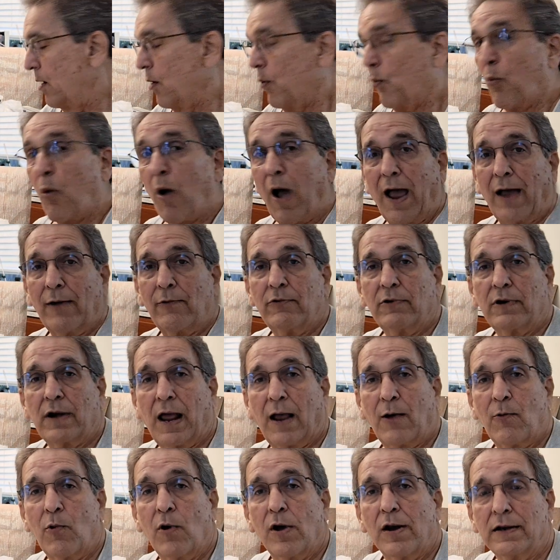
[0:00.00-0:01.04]
why would
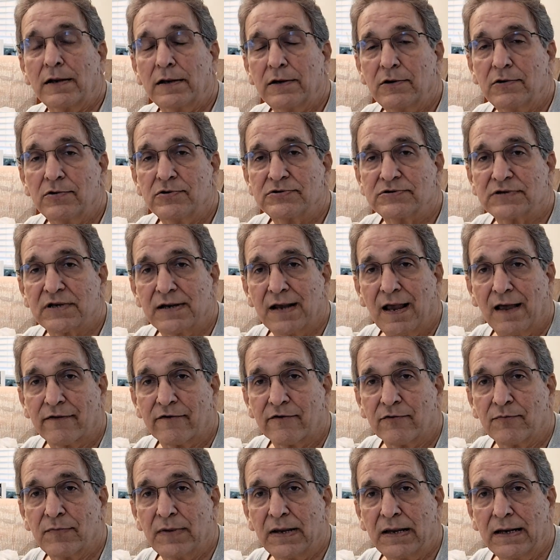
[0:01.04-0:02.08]
I want to use the
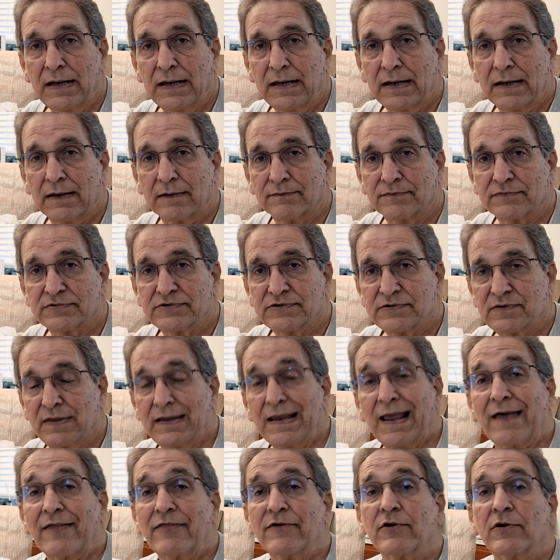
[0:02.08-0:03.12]
other mediums,
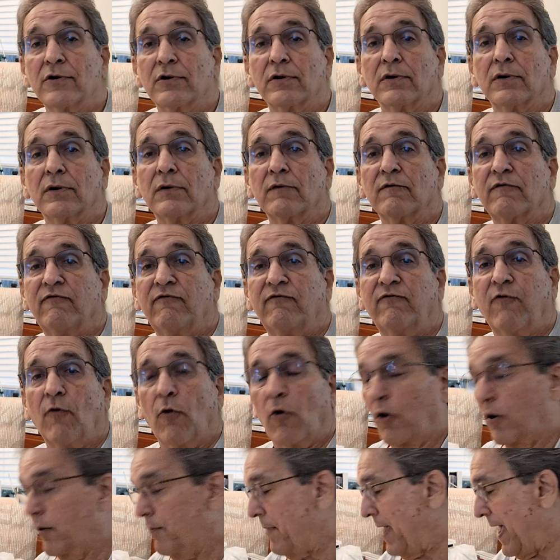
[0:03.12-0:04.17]
the other
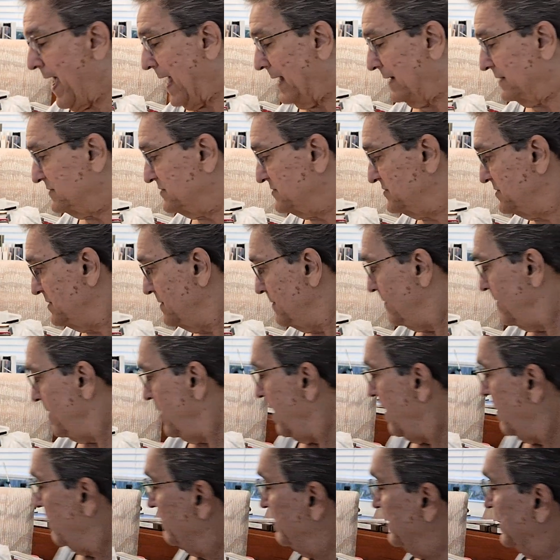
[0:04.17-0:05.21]
formats?
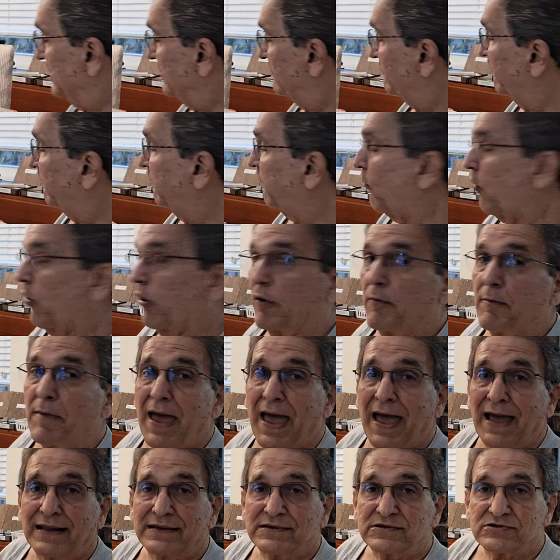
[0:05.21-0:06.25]
The
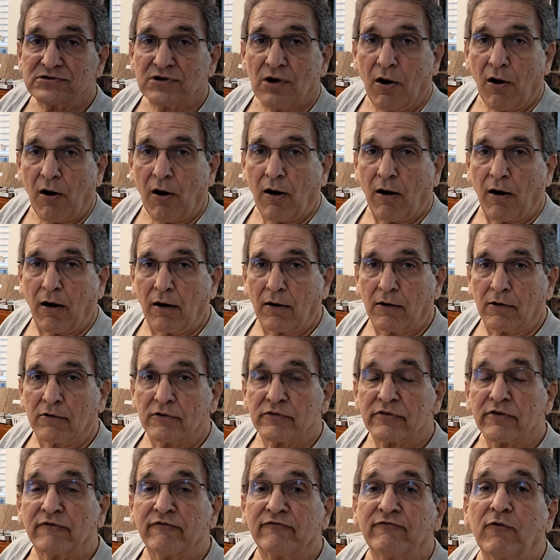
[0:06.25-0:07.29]
formats
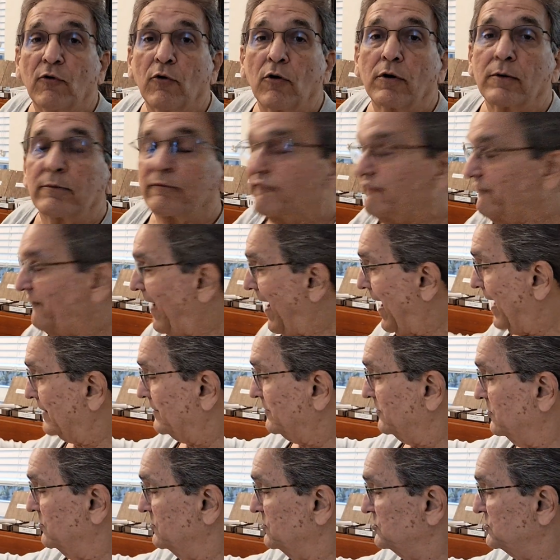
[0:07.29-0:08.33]
are, the form
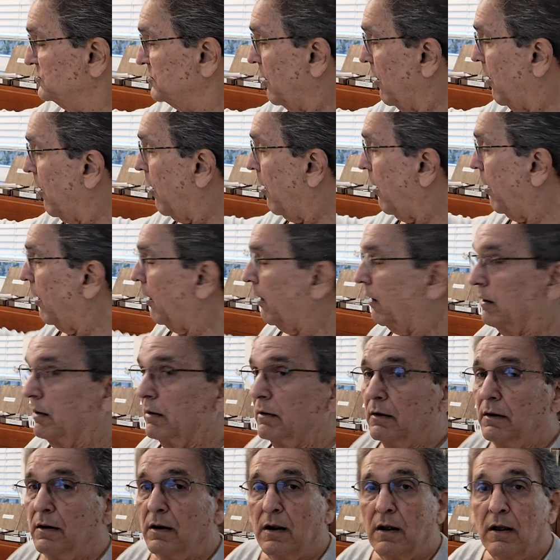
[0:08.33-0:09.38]
factors are
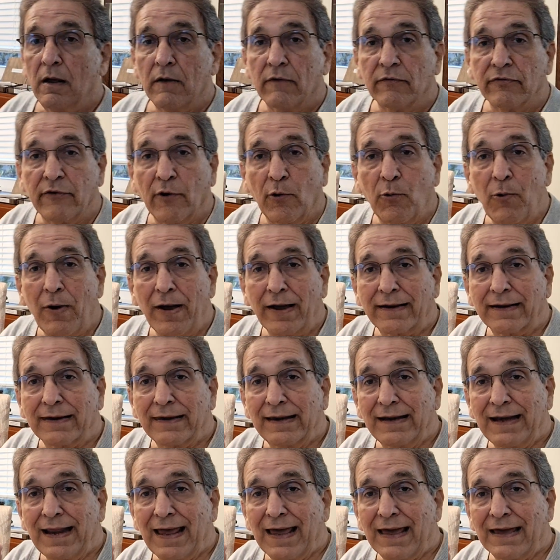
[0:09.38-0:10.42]
the
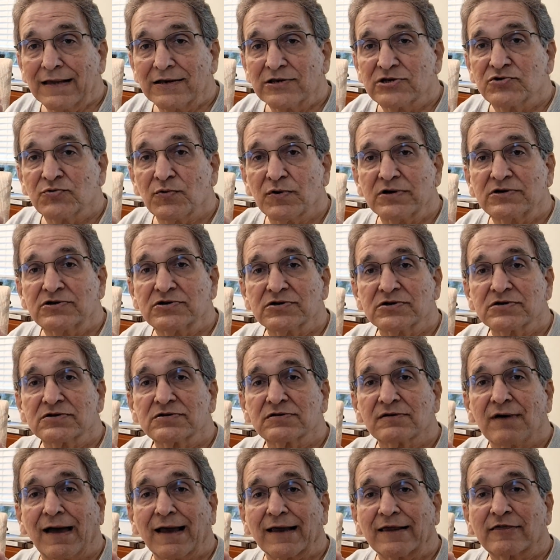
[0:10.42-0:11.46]
wicked edge, which is
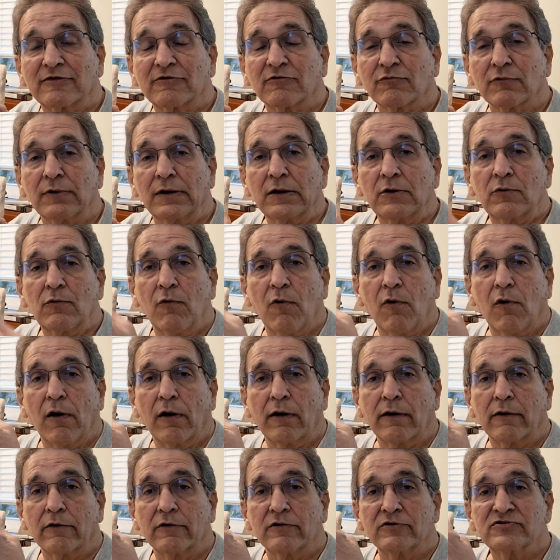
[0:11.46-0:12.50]
like
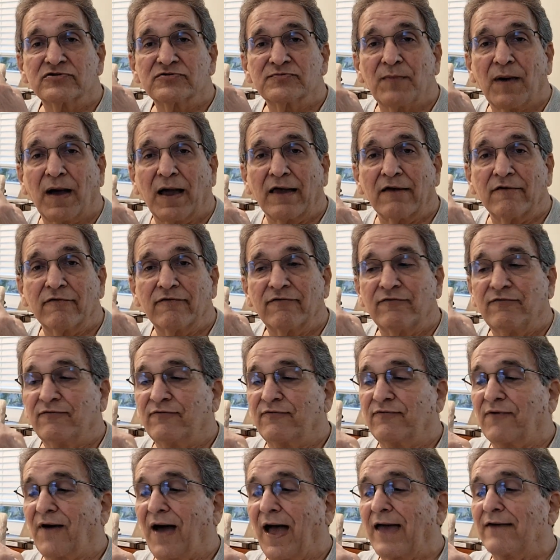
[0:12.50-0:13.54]
3/4 by
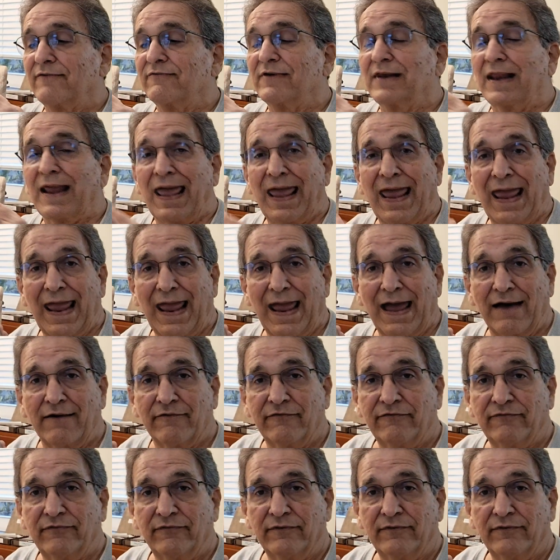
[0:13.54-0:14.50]
5.5,